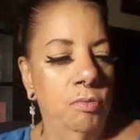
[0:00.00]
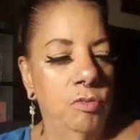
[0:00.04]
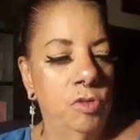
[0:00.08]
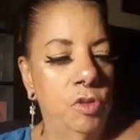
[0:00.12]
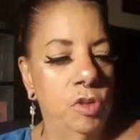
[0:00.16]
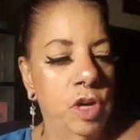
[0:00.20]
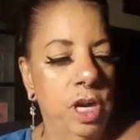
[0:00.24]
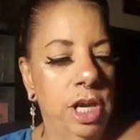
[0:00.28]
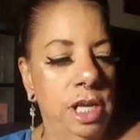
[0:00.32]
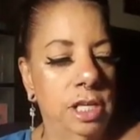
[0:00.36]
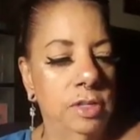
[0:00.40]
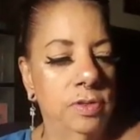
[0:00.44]

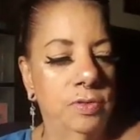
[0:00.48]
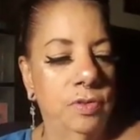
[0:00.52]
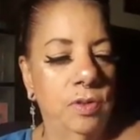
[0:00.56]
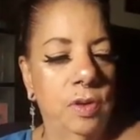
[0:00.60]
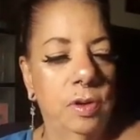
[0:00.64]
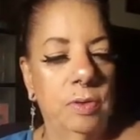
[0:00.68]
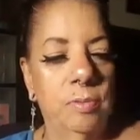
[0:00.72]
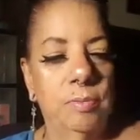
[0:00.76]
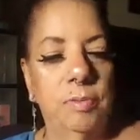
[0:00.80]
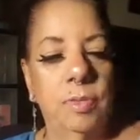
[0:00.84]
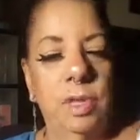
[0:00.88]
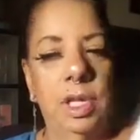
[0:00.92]

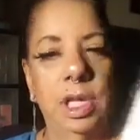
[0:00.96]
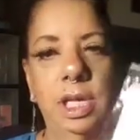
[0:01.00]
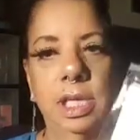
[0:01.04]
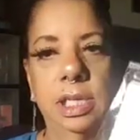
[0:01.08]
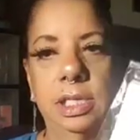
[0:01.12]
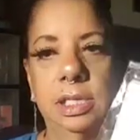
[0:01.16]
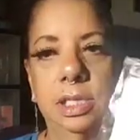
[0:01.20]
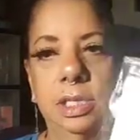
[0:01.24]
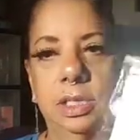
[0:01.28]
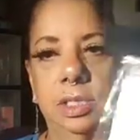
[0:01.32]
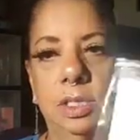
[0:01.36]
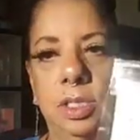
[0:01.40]
transform
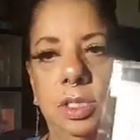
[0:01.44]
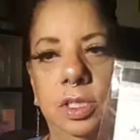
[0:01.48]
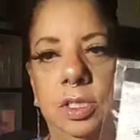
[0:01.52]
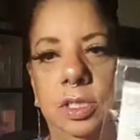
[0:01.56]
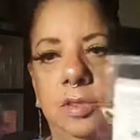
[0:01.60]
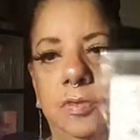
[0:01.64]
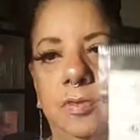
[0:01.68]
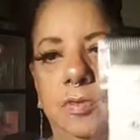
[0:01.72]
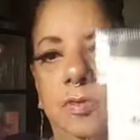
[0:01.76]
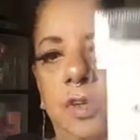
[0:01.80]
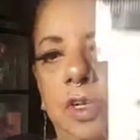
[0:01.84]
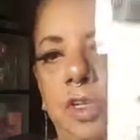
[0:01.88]
these into
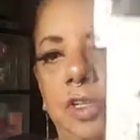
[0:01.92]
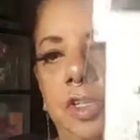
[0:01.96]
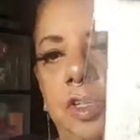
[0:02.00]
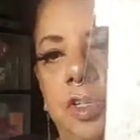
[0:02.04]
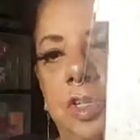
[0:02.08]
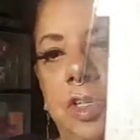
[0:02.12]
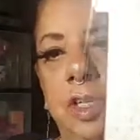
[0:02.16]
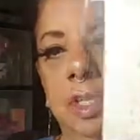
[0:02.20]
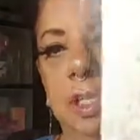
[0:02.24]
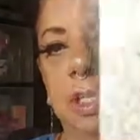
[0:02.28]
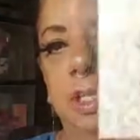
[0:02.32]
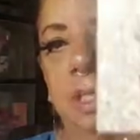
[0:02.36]
fish
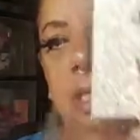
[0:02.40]
hooks